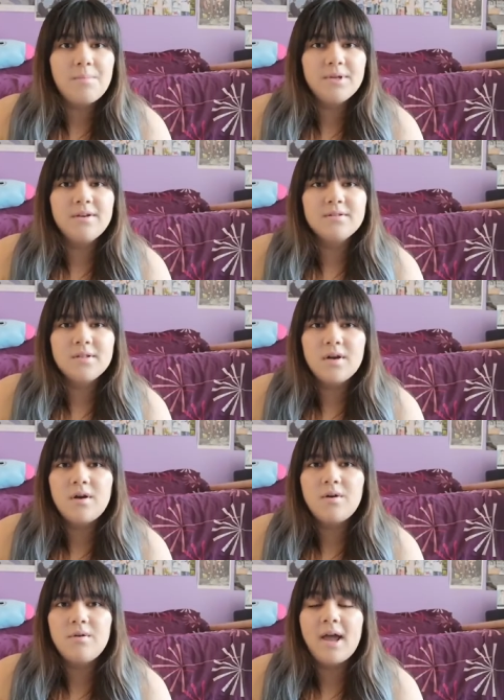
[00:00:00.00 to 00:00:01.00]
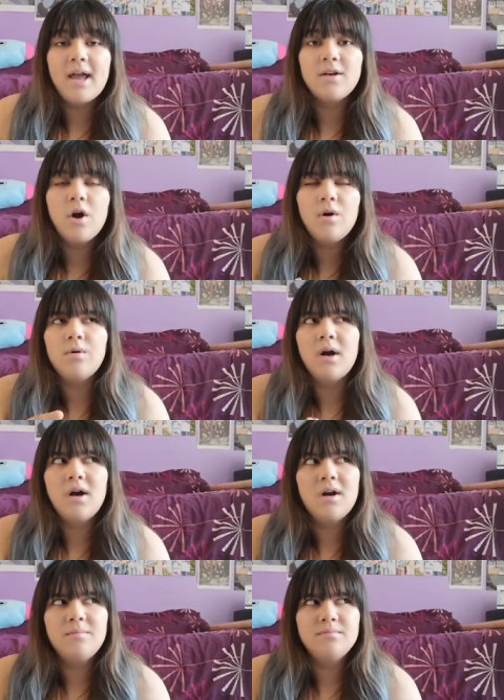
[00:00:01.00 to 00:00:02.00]
couple years ago, and oh,
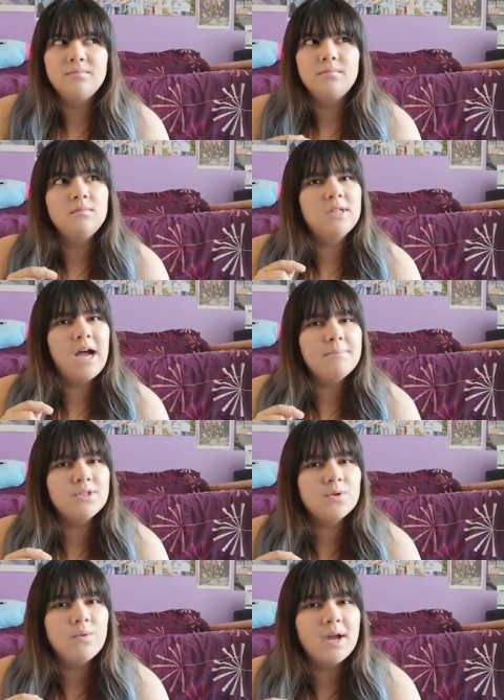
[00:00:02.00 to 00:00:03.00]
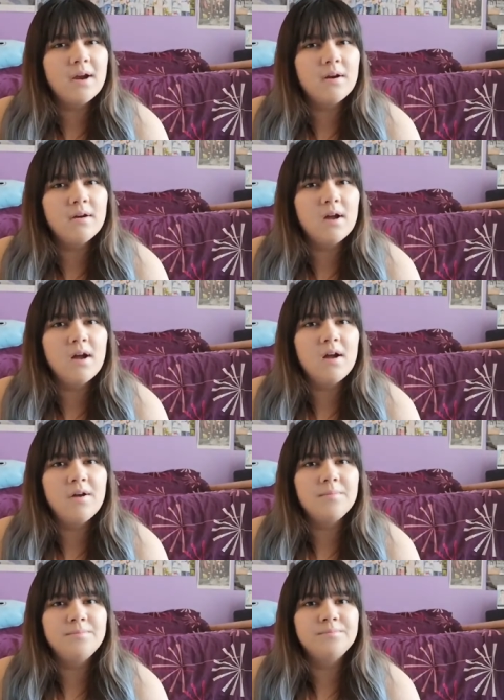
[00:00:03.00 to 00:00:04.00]
um, Times Square
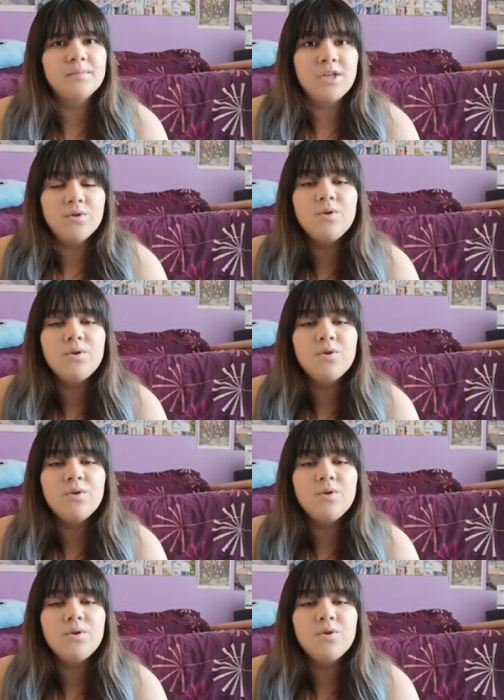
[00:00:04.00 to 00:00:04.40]
um, in New